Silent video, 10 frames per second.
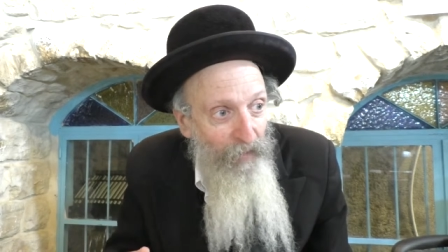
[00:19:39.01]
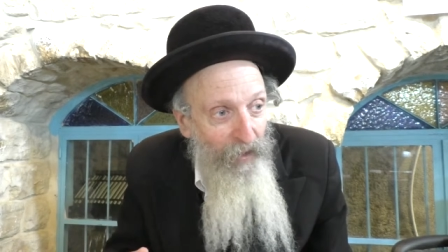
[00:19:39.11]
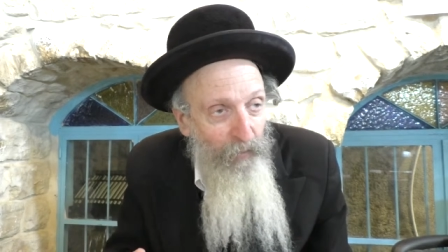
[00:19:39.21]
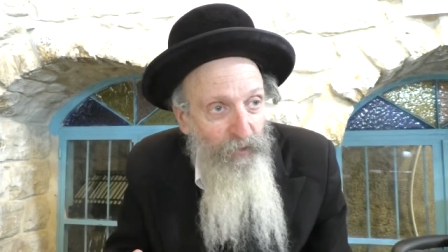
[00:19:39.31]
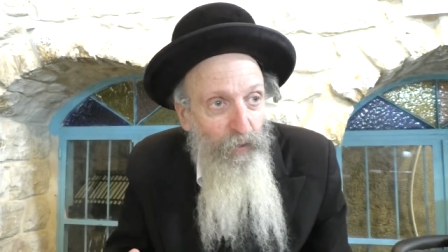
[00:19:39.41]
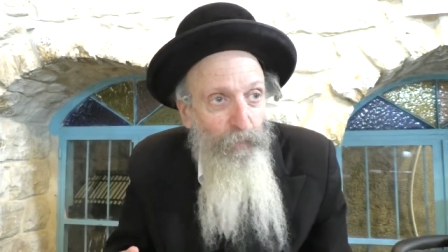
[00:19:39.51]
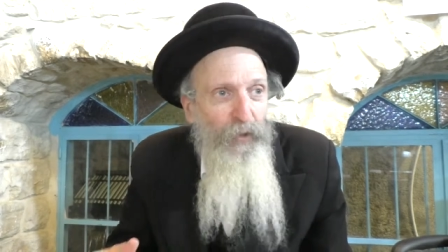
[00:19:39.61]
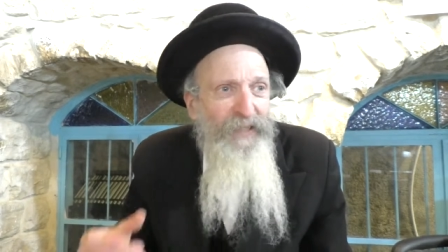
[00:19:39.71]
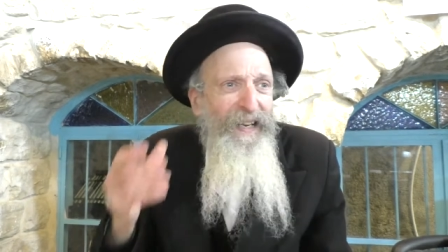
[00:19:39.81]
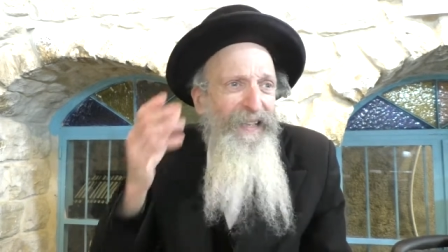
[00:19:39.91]
Because when a
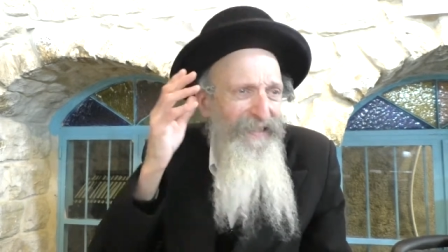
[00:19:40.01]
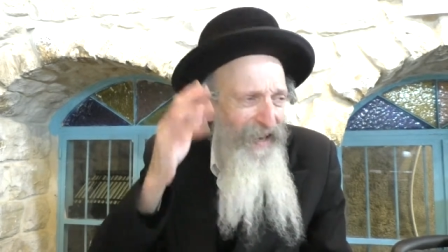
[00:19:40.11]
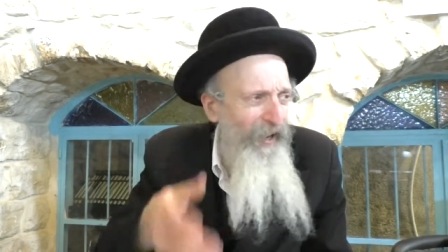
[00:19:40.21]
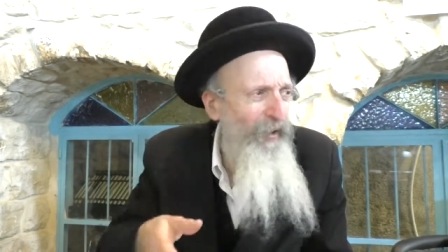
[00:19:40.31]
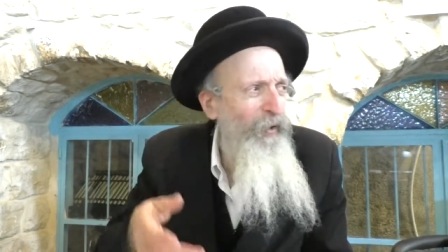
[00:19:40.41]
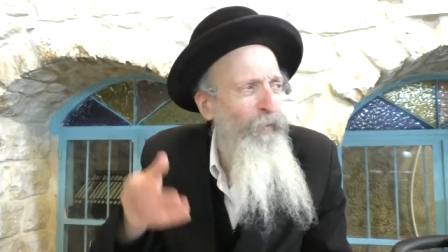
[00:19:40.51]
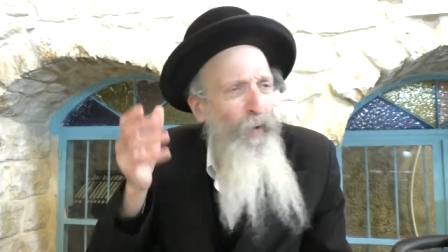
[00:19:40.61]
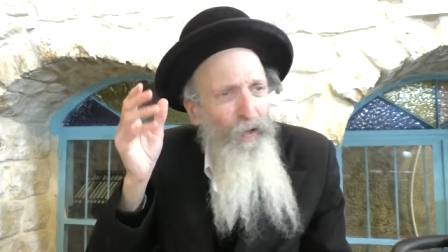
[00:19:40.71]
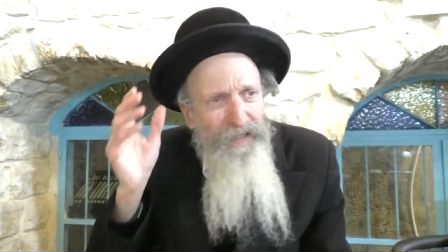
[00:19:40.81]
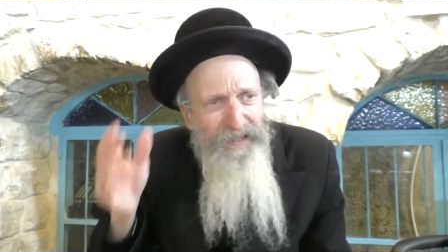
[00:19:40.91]
person gets tired and they're
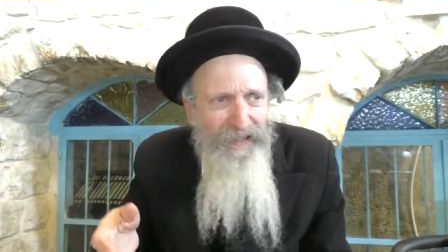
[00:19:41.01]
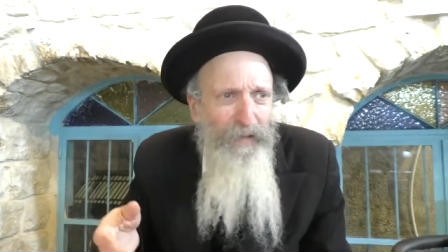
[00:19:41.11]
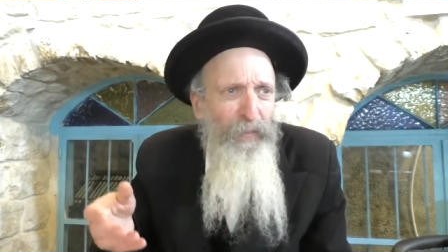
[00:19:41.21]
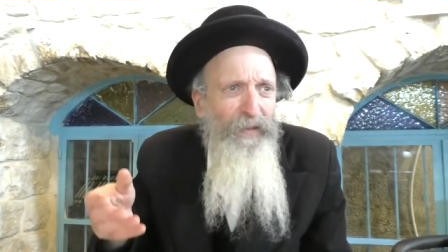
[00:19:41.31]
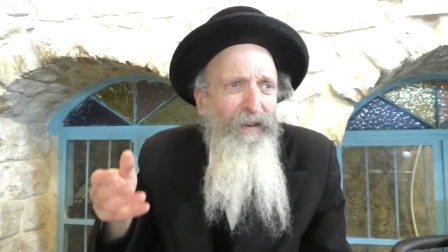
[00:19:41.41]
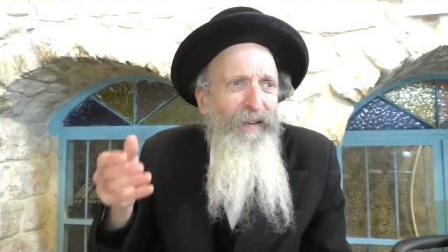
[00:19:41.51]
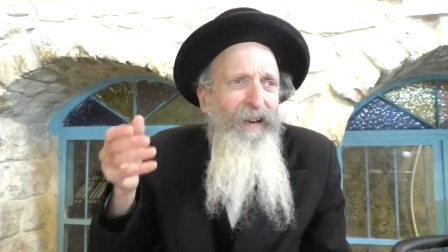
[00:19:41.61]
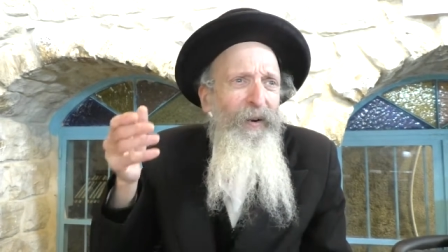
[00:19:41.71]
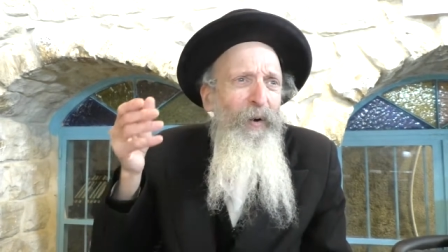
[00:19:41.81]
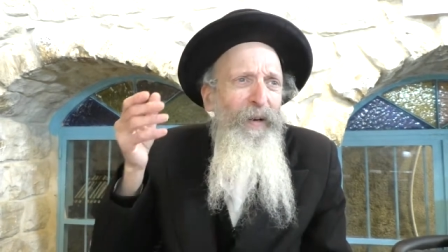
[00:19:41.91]
falling asleep and they're
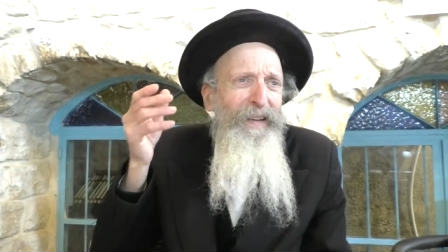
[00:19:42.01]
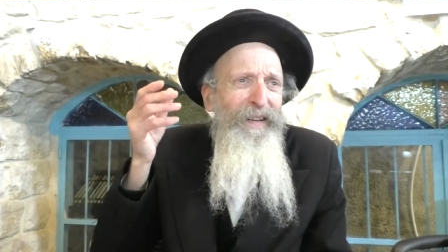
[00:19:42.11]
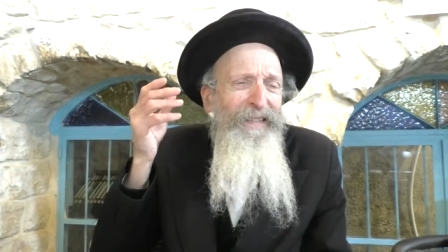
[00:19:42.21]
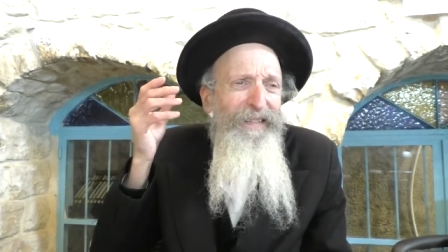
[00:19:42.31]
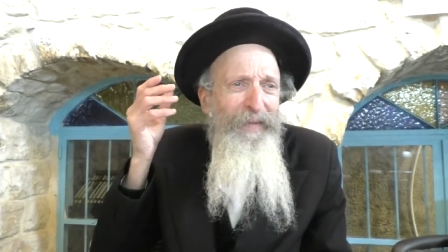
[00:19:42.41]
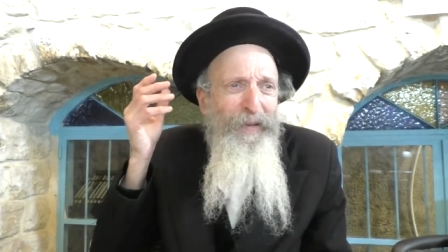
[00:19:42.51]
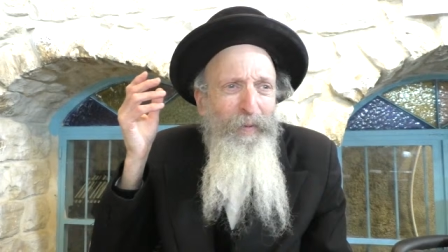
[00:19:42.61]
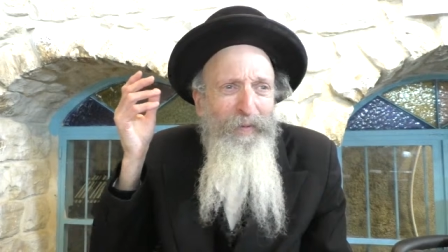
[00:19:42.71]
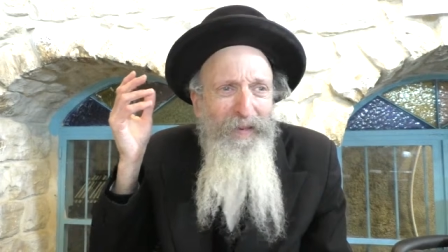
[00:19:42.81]
you know and they're they're they're,